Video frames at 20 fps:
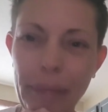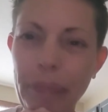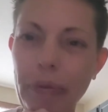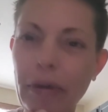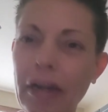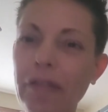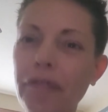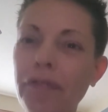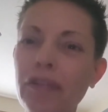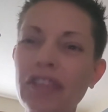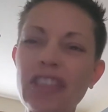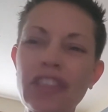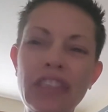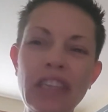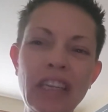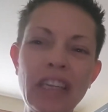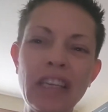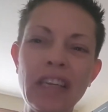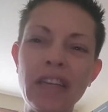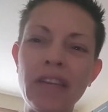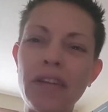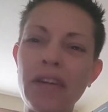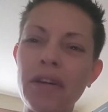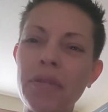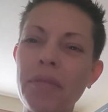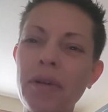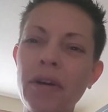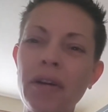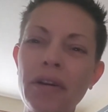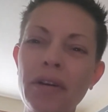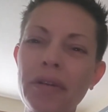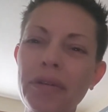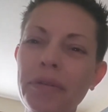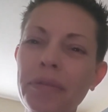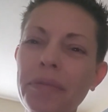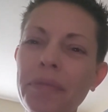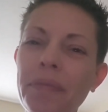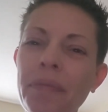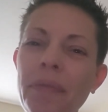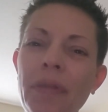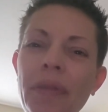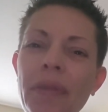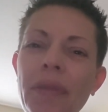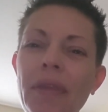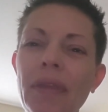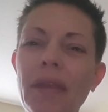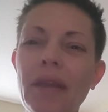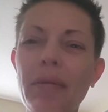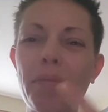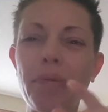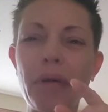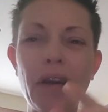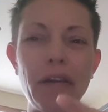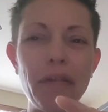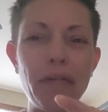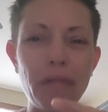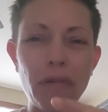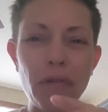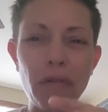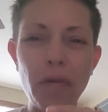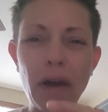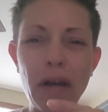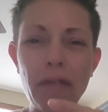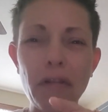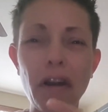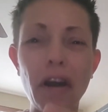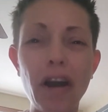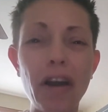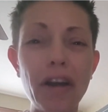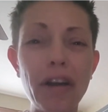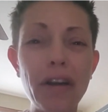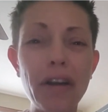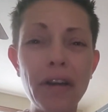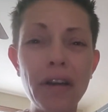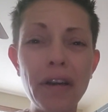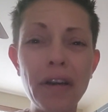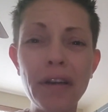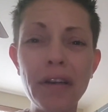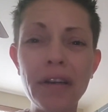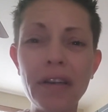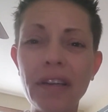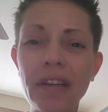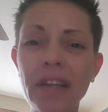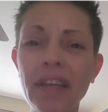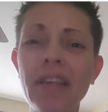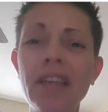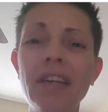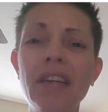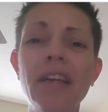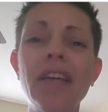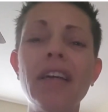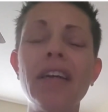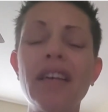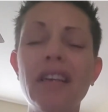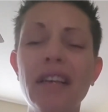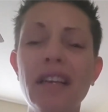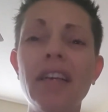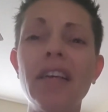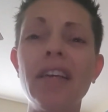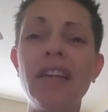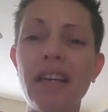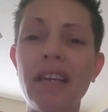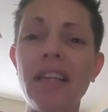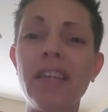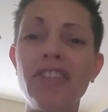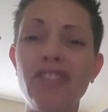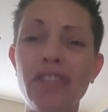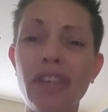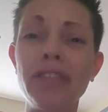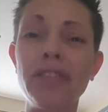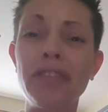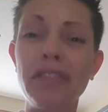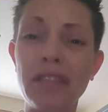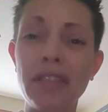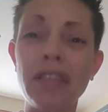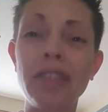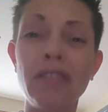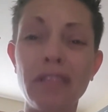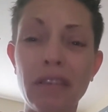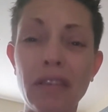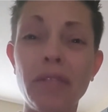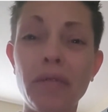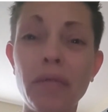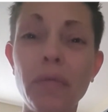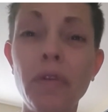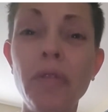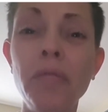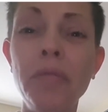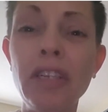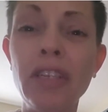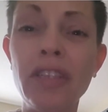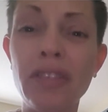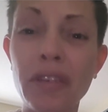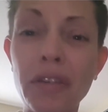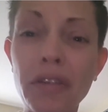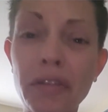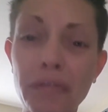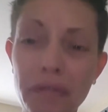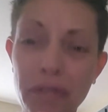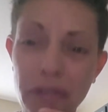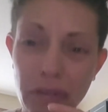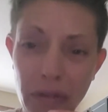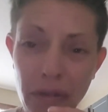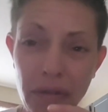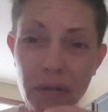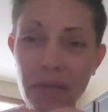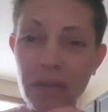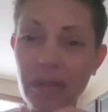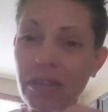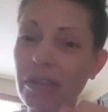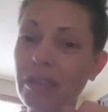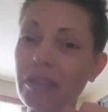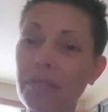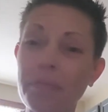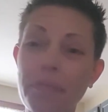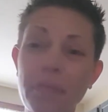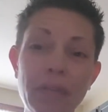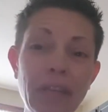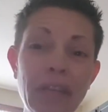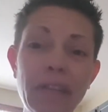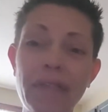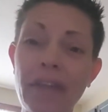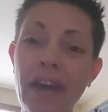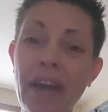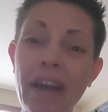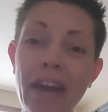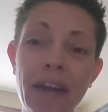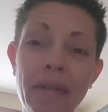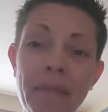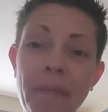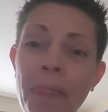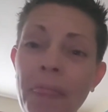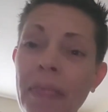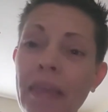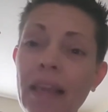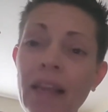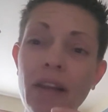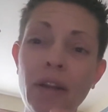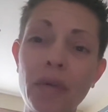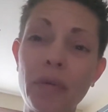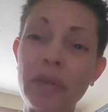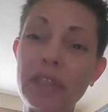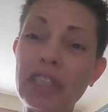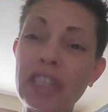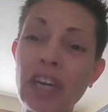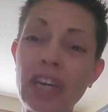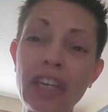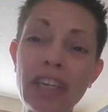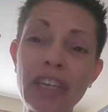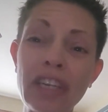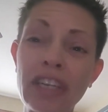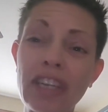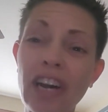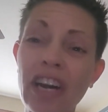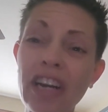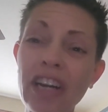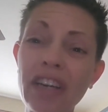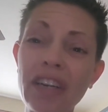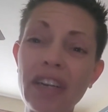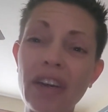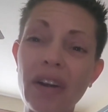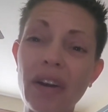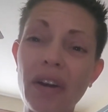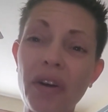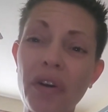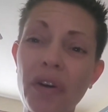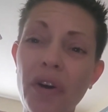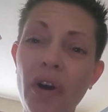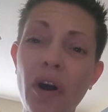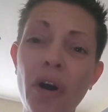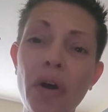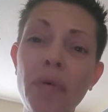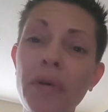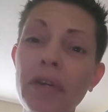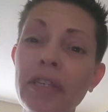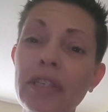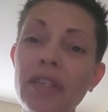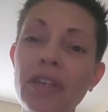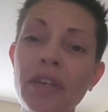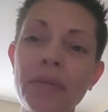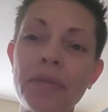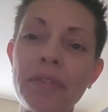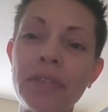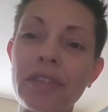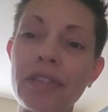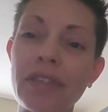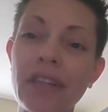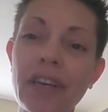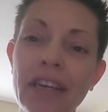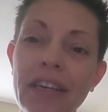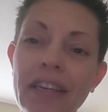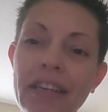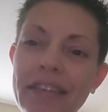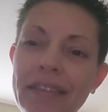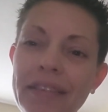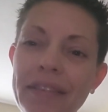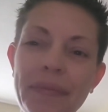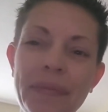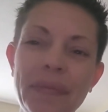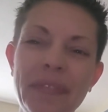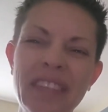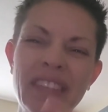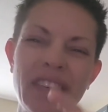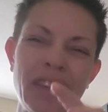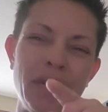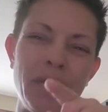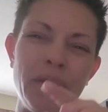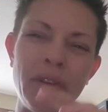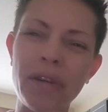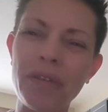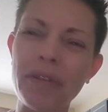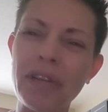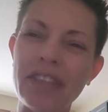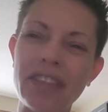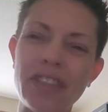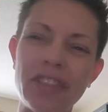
pray for Sheky to come home, and pray for whoever hurt her. Justice will be served to you. Believe that. What's done in the dark always comes to light. You know that